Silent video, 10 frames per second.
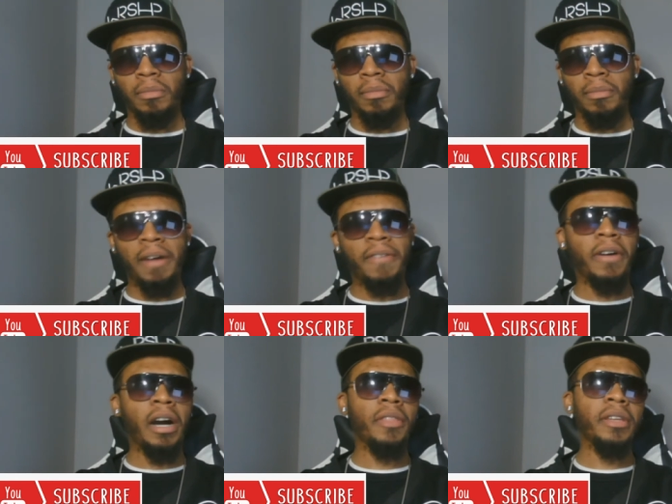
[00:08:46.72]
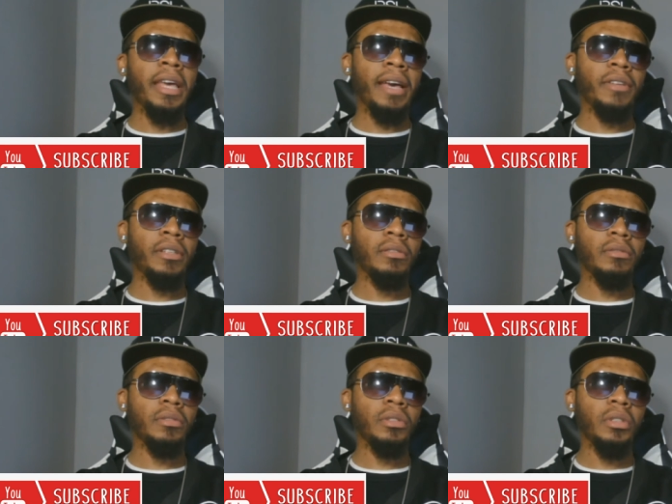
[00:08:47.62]
my Father in heaven
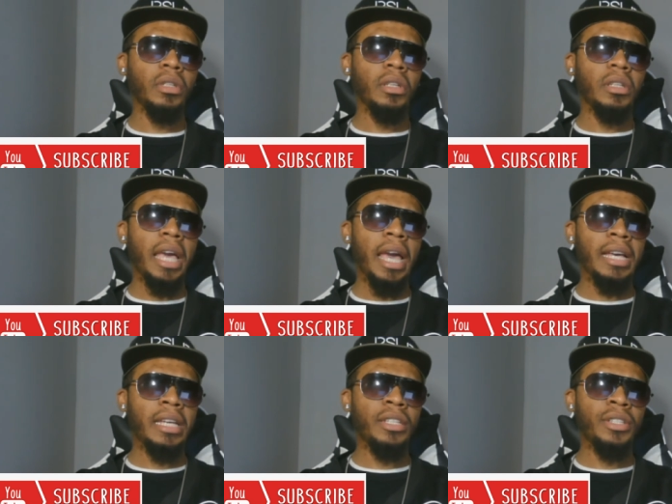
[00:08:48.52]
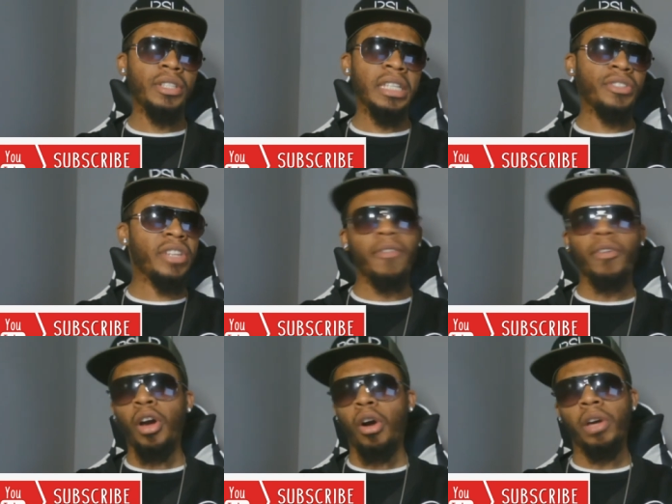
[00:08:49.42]
has is never
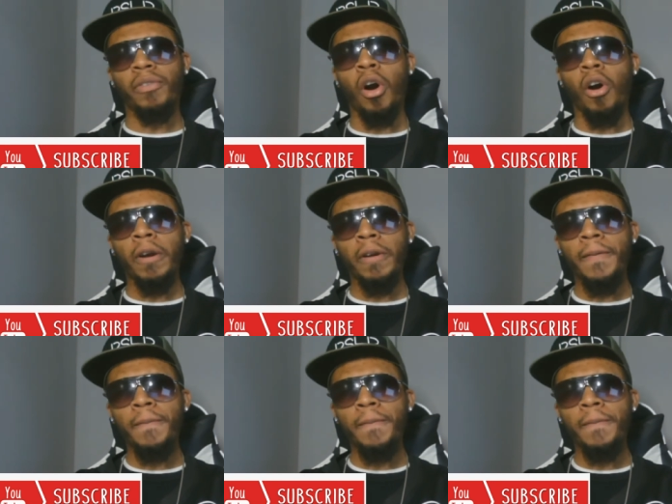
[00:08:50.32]
caught off guard.